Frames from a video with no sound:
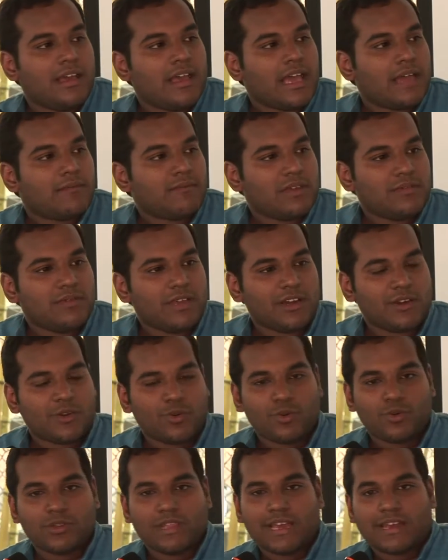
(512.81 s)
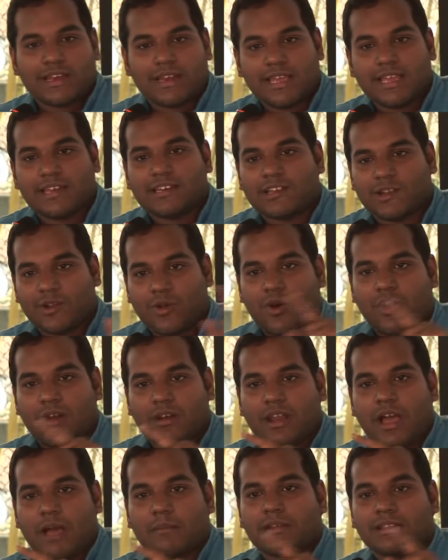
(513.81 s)
And we will know that later
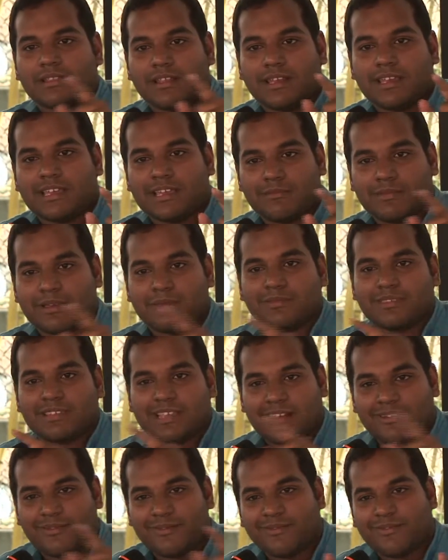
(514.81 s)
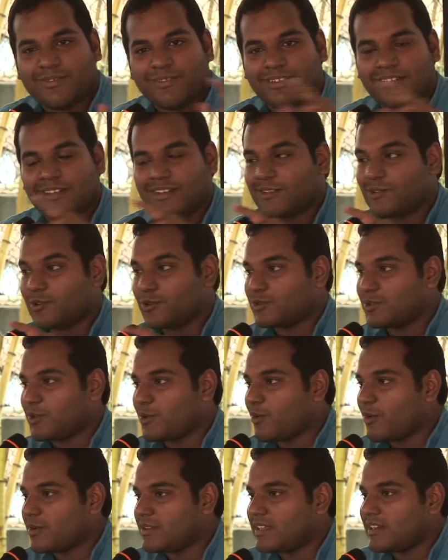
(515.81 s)
on, Amrithalingam himself took the
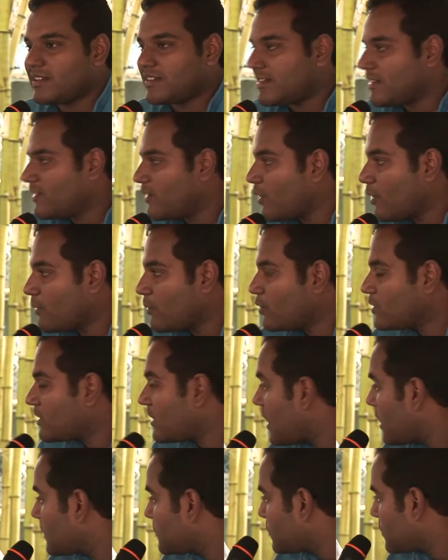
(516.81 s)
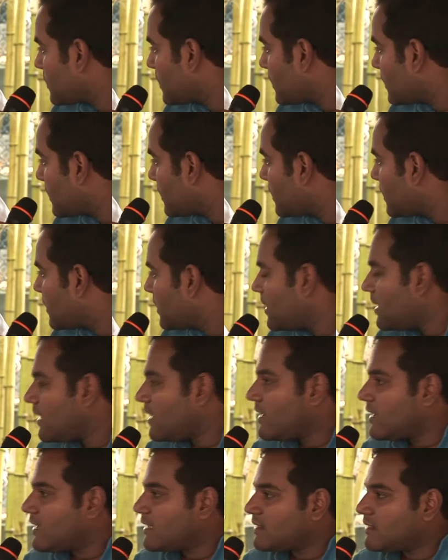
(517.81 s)
role that almost Rajadura did
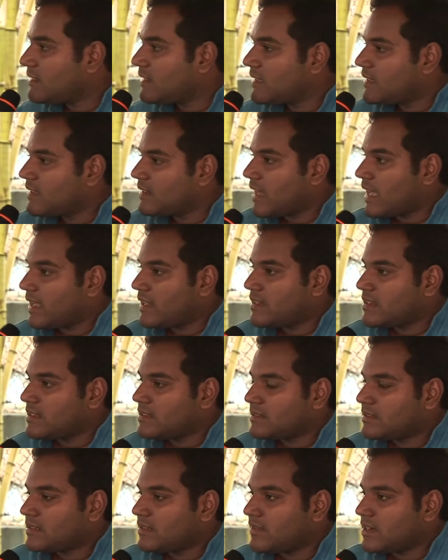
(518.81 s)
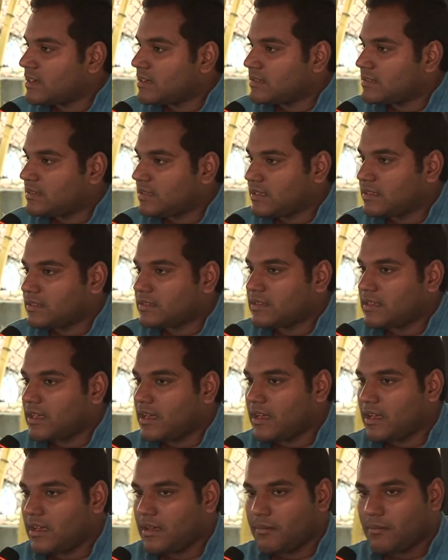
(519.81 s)
in the 1976
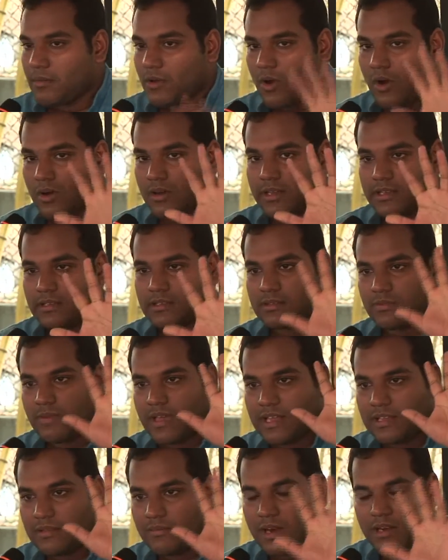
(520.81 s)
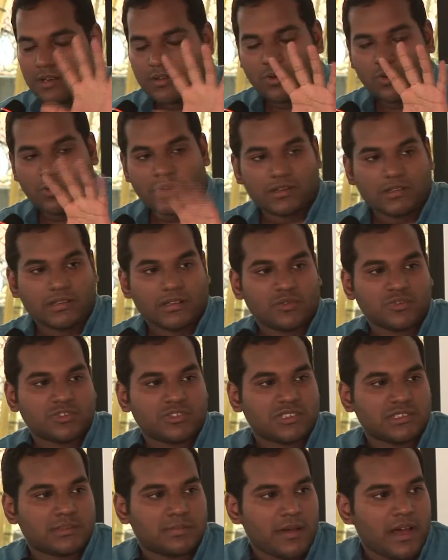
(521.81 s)
context, where the Vatakota
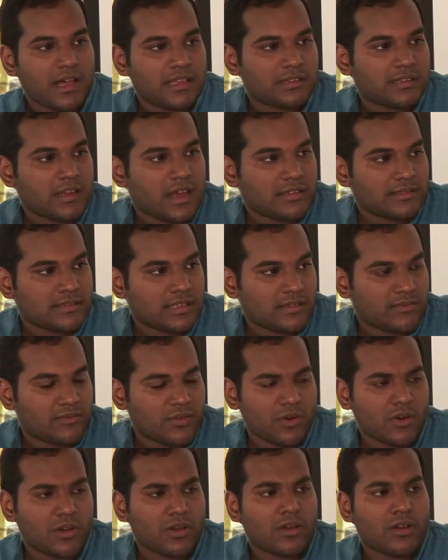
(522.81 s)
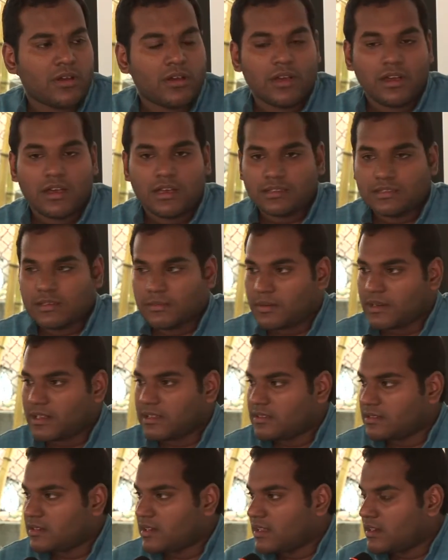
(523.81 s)
resolution is passed asking for a
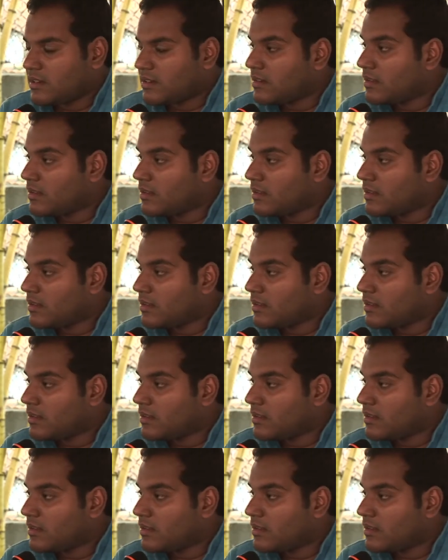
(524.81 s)
separate state